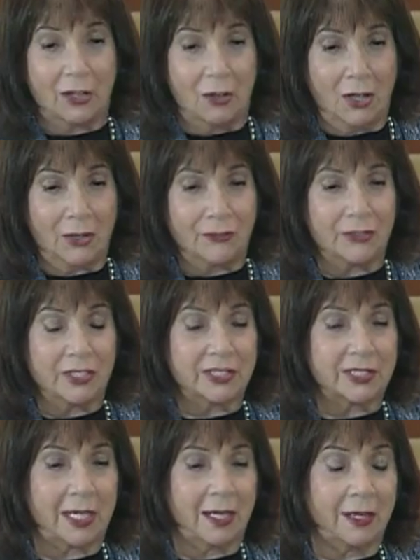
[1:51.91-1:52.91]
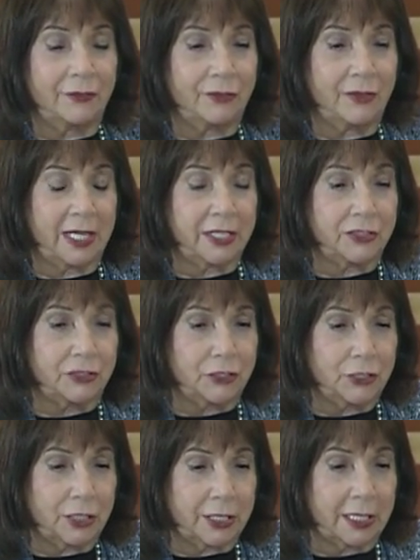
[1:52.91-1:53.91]
offers our friend
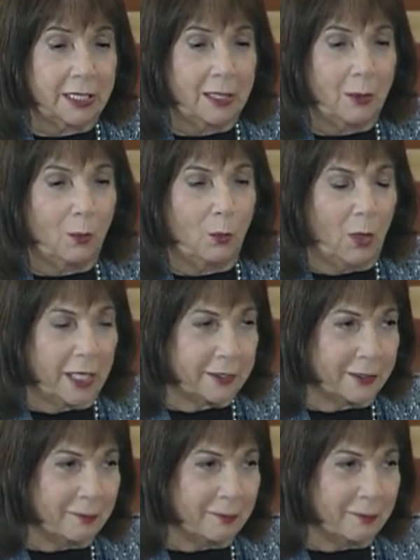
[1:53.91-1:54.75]
Dirk what?